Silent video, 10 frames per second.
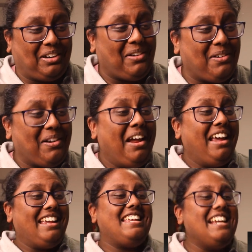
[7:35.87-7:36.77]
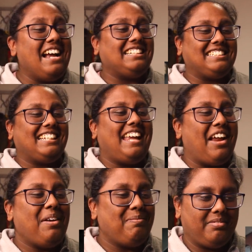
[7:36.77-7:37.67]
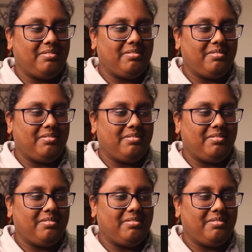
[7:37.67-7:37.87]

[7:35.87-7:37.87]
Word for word: too! Yes! Get him!